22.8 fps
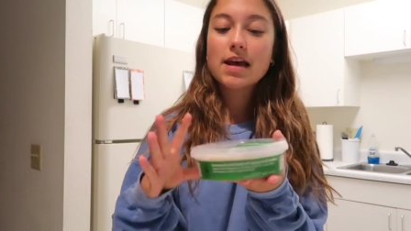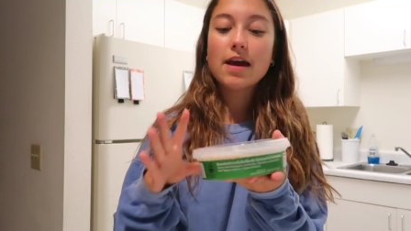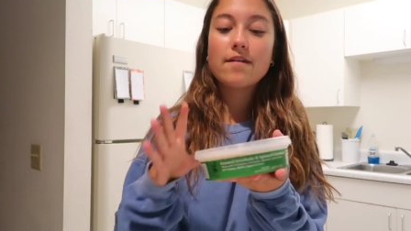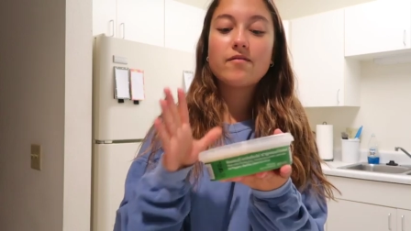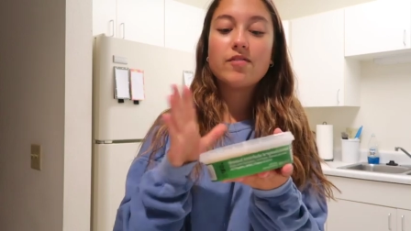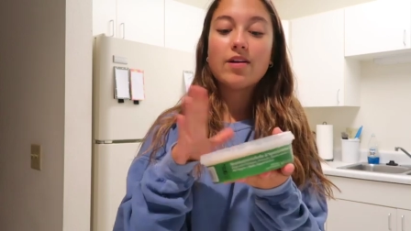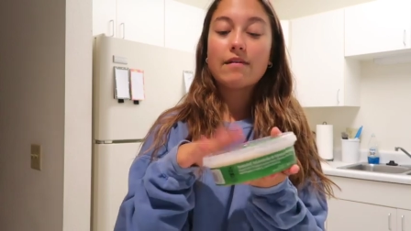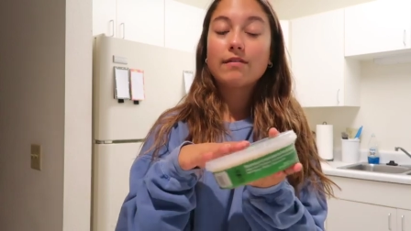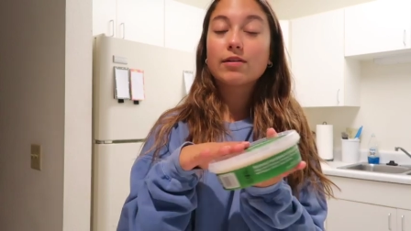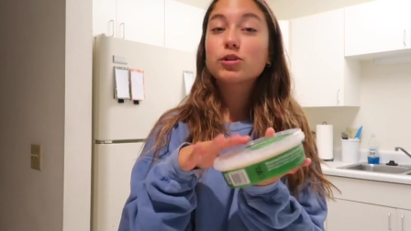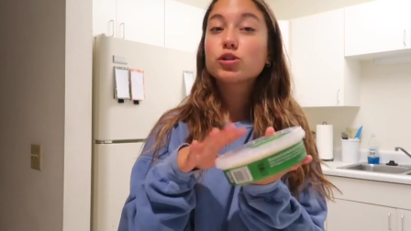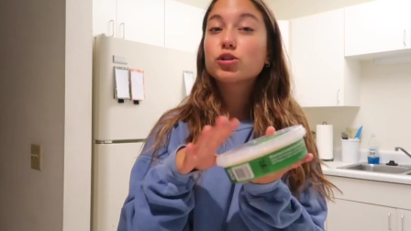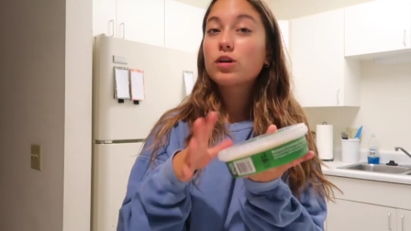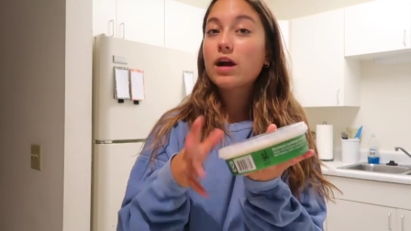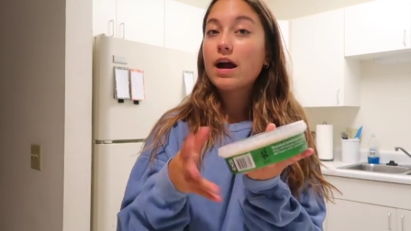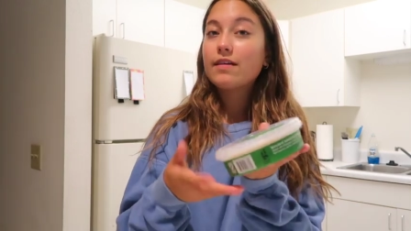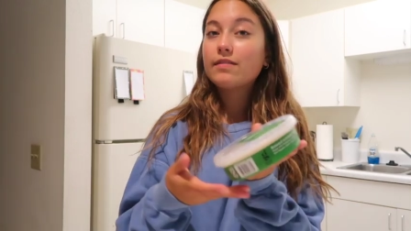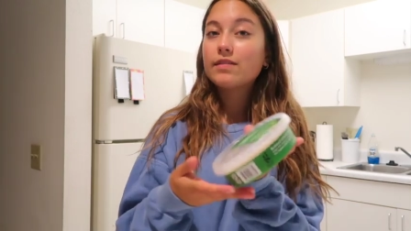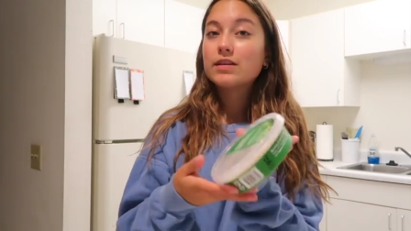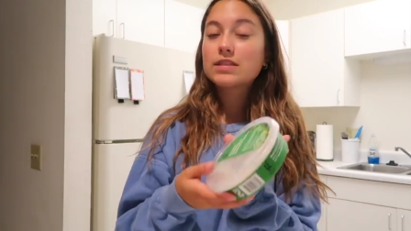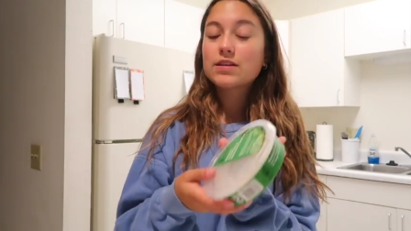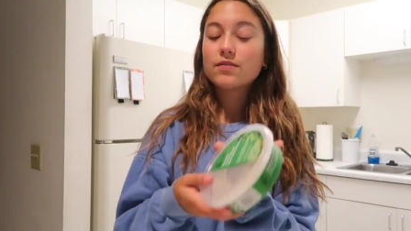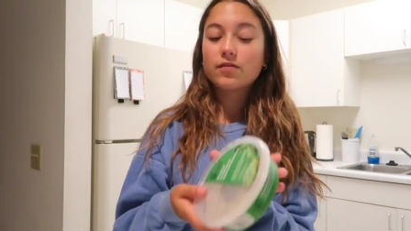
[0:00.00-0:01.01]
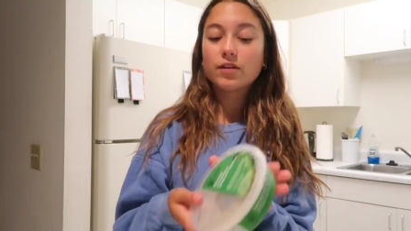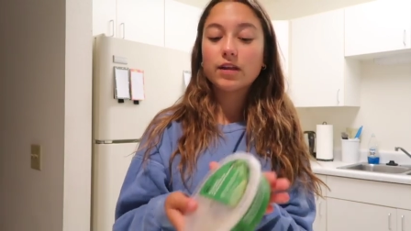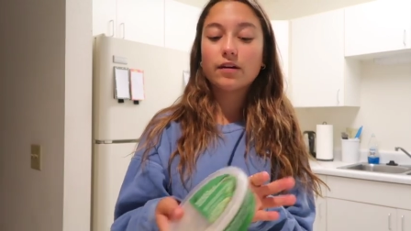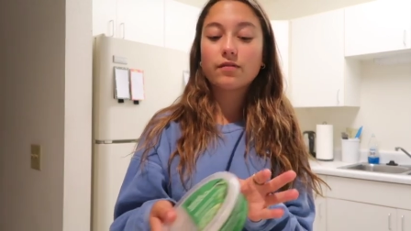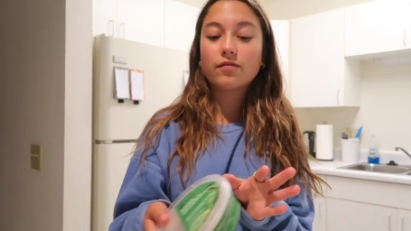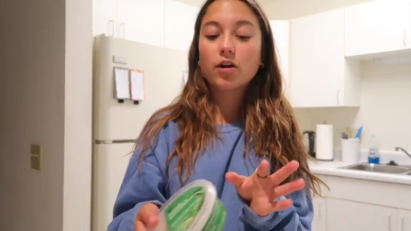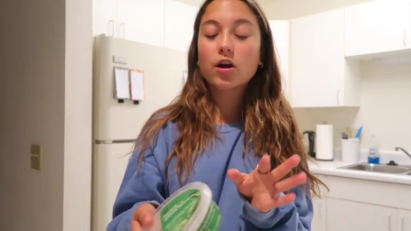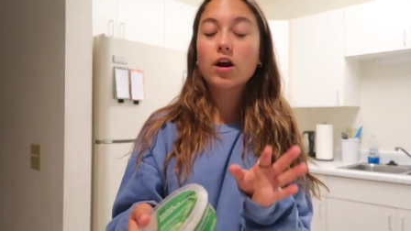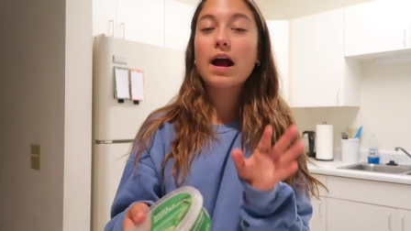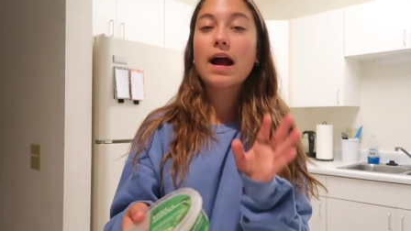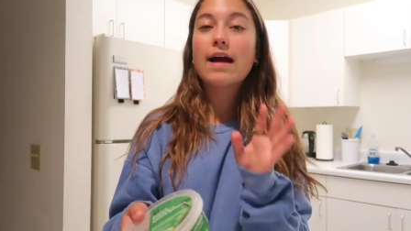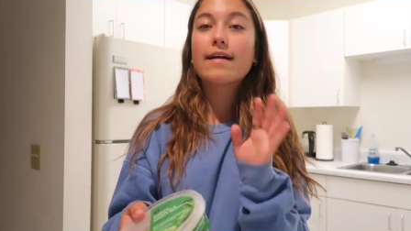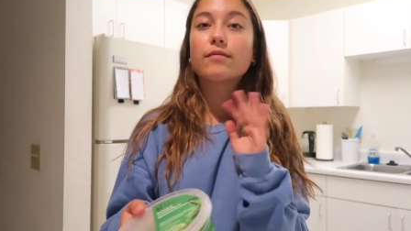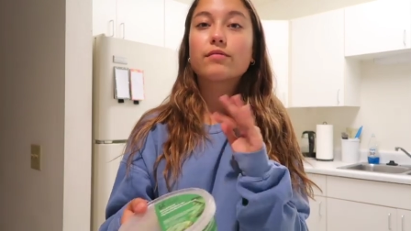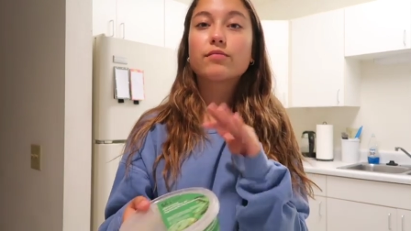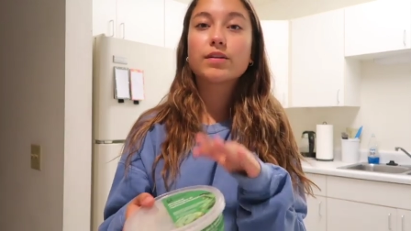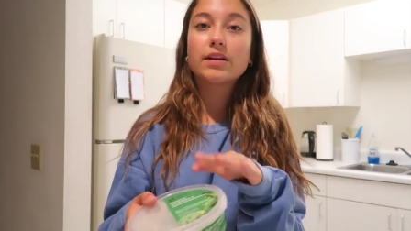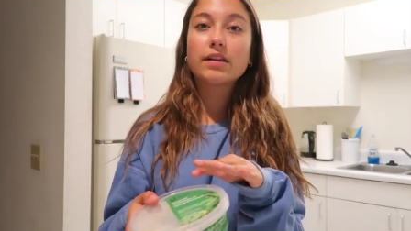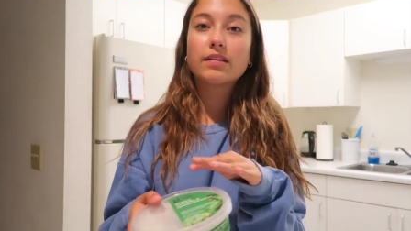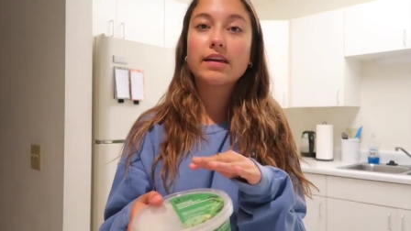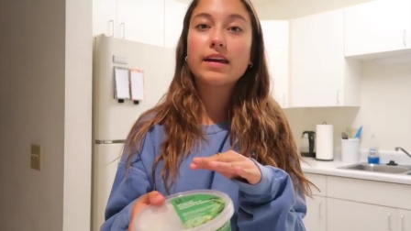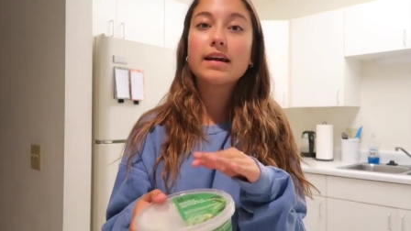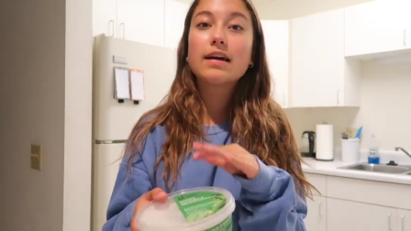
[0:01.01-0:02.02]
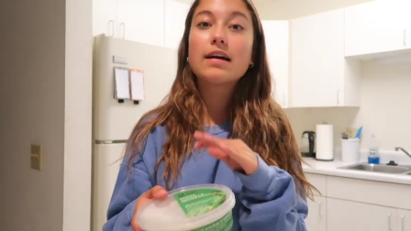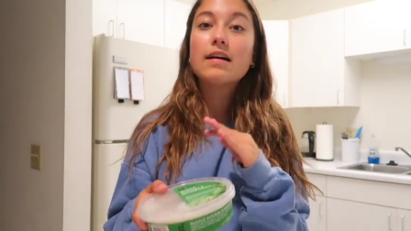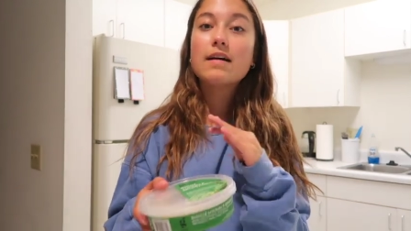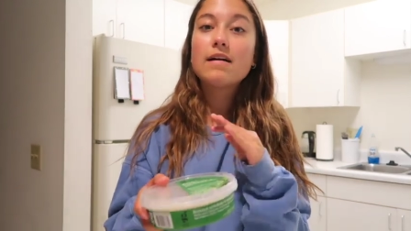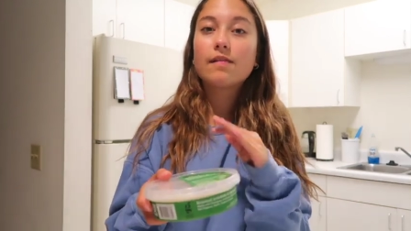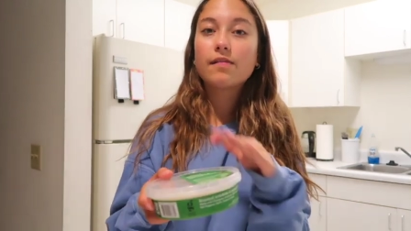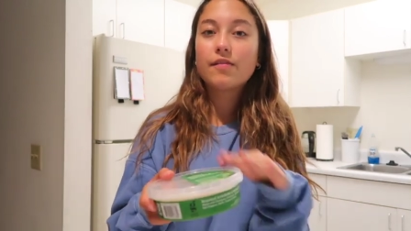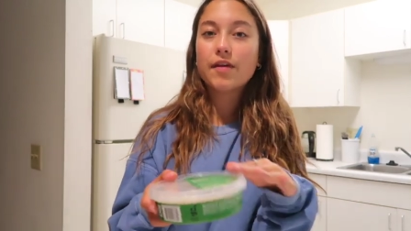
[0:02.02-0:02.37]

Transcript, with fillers: I've never tried this flavor. I really